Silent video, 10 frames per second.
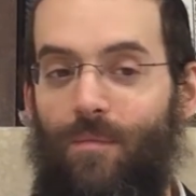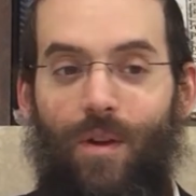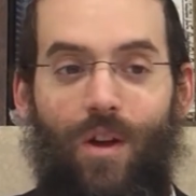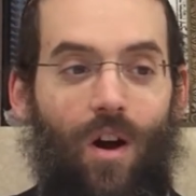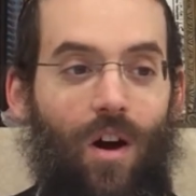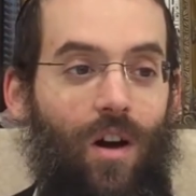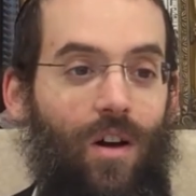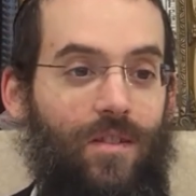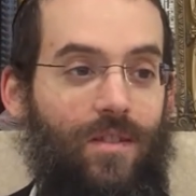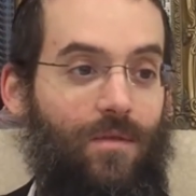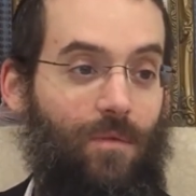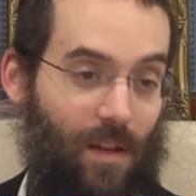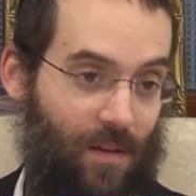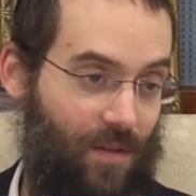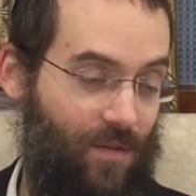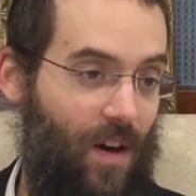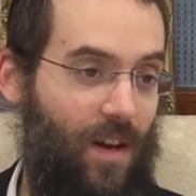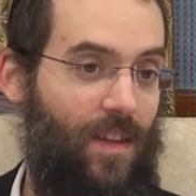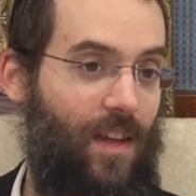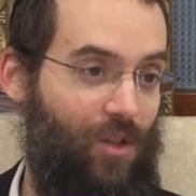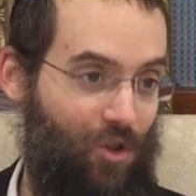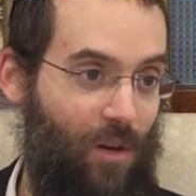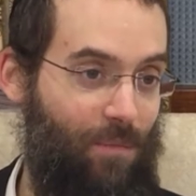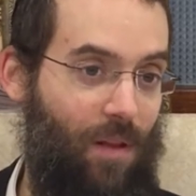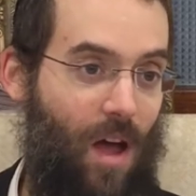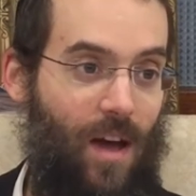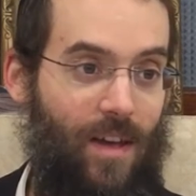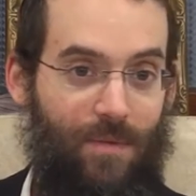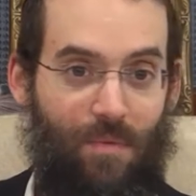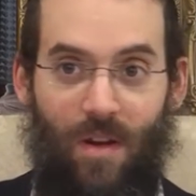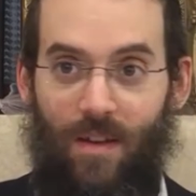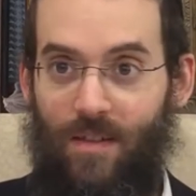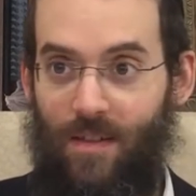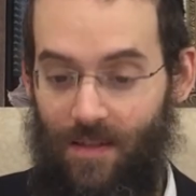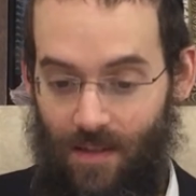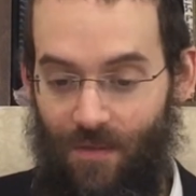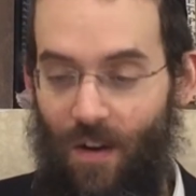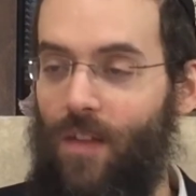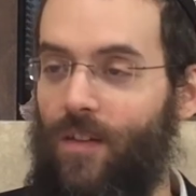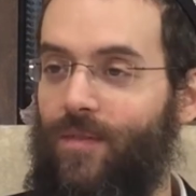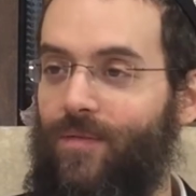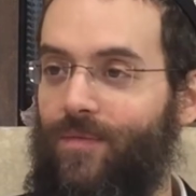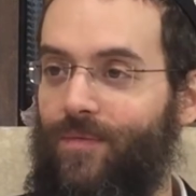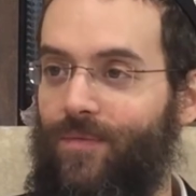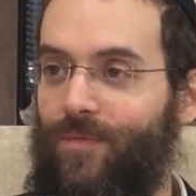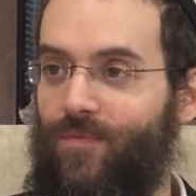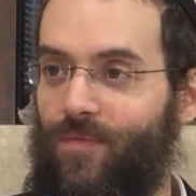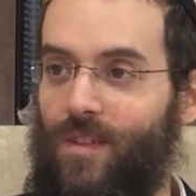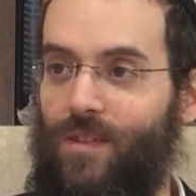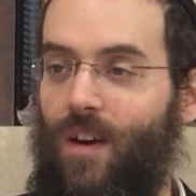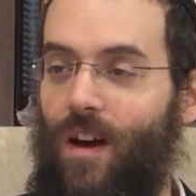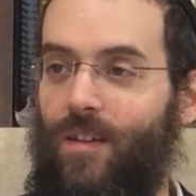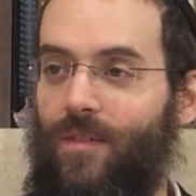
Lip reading: Because the svara that it should apply is because it's his father. It's his father.